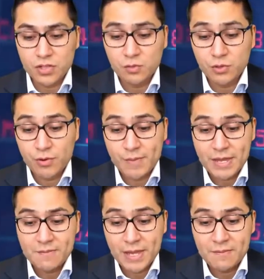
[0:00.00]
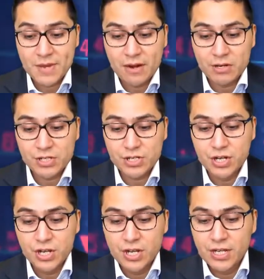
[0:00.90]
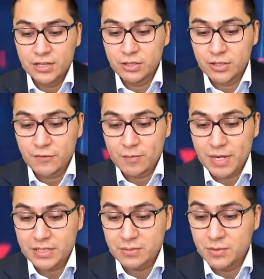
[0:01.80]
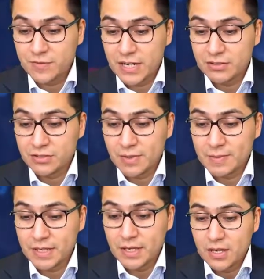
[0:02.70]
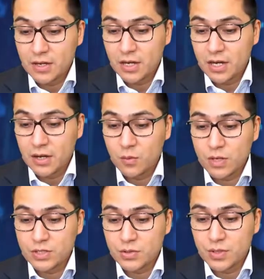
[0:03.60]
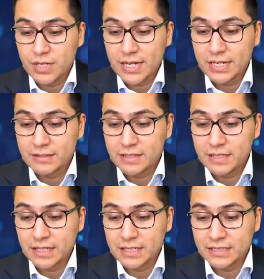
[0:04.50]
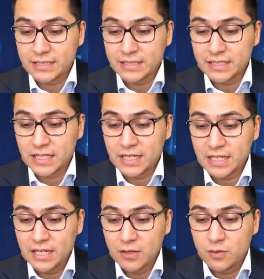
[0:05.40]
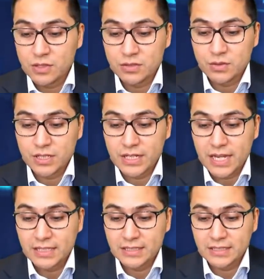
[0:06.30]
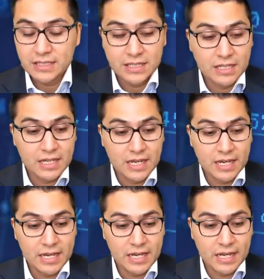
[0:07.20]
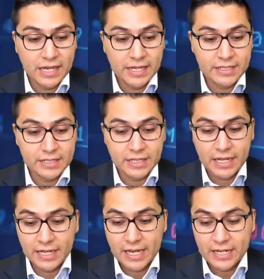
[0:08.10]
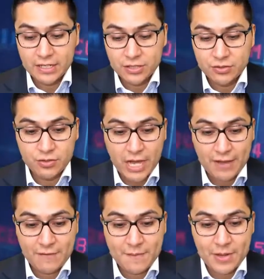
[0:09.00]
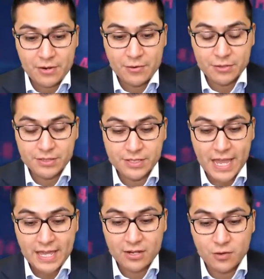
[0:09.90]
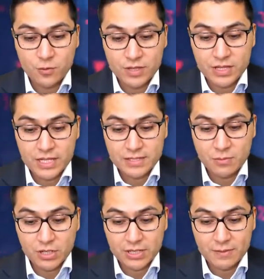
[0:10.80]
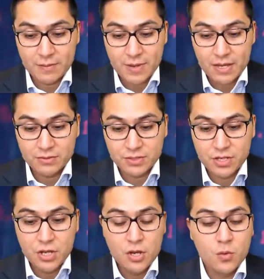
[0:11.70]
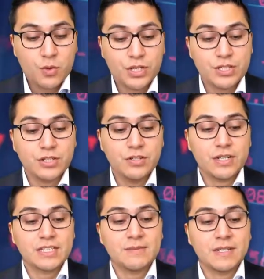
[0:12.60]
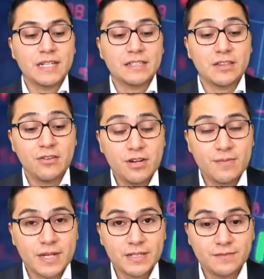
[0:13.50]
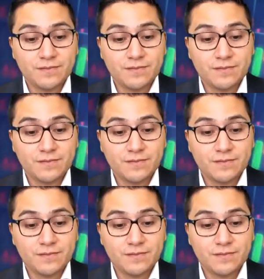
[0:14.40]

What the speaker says: So I would remain bearish, looking for price to move down to maybe 128.60, 128. And again, to have a better take on when this market may bounce, we can take a look at something like the 30-minute.